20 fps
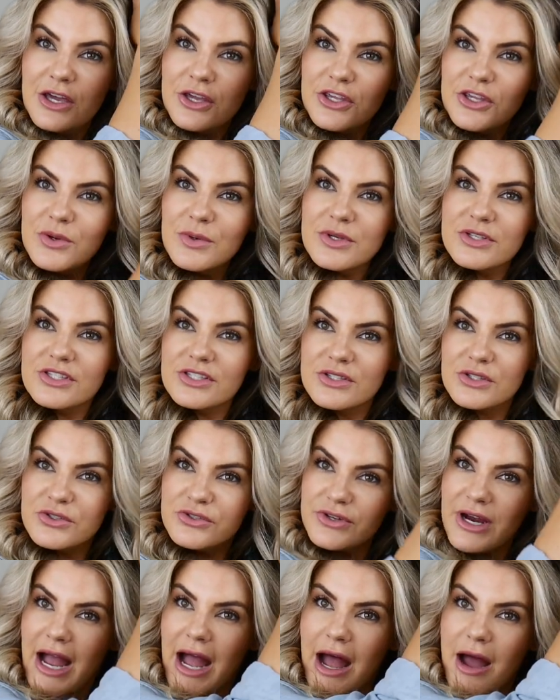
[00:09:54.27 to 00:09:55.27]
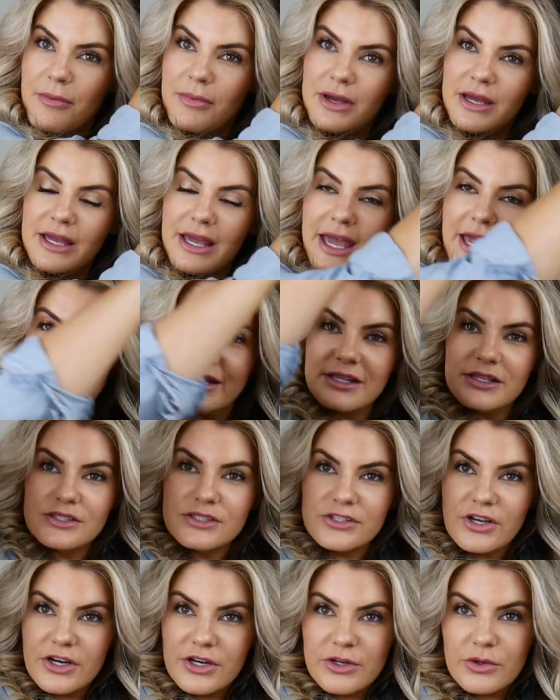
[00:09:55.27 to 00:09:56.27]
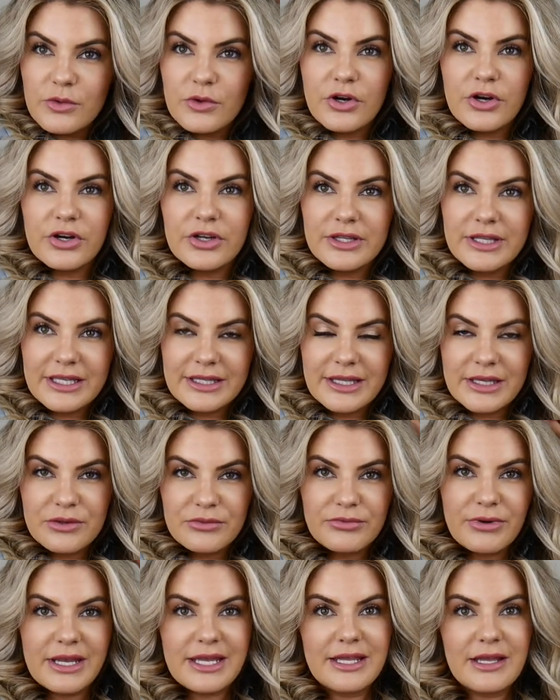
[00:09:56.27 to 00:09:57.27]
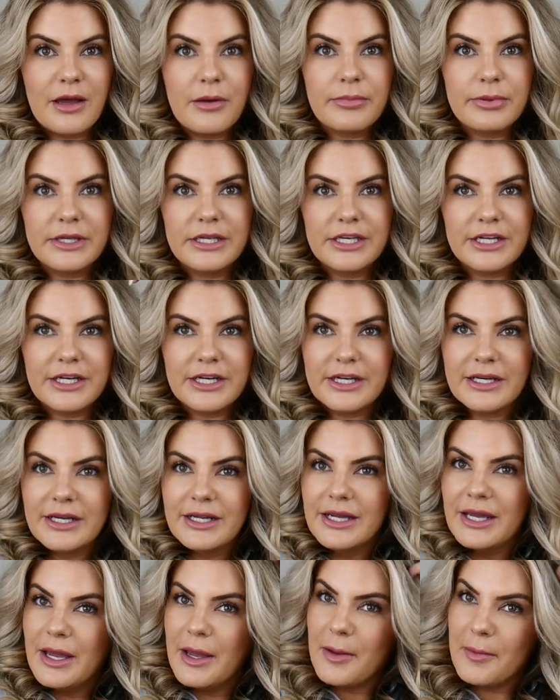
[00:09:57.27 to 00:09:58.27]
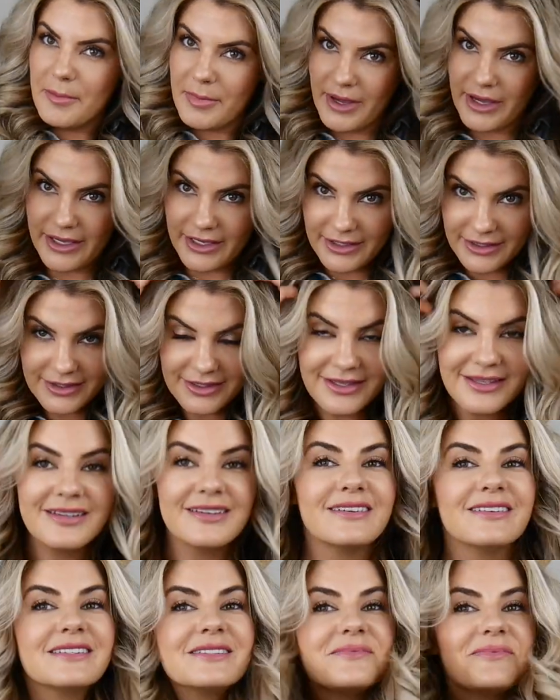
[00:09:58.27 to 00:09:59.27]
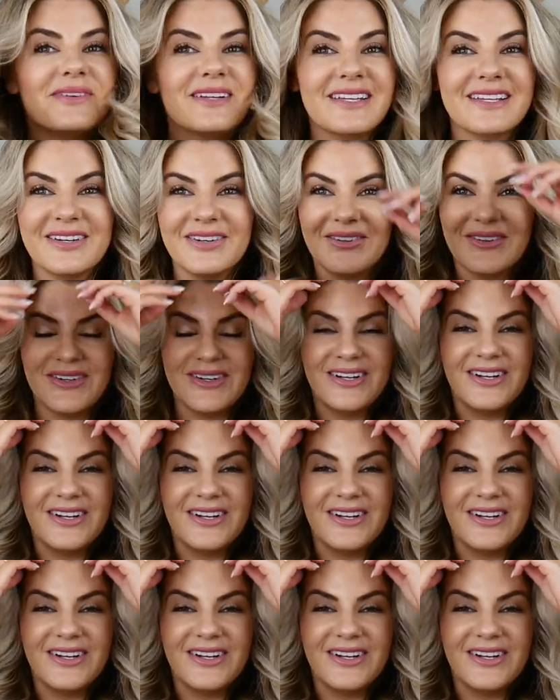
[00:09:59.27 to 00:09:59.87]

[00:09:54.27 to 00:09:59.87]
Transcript: You would just grab and start curling like right up here, but it's pretty cool.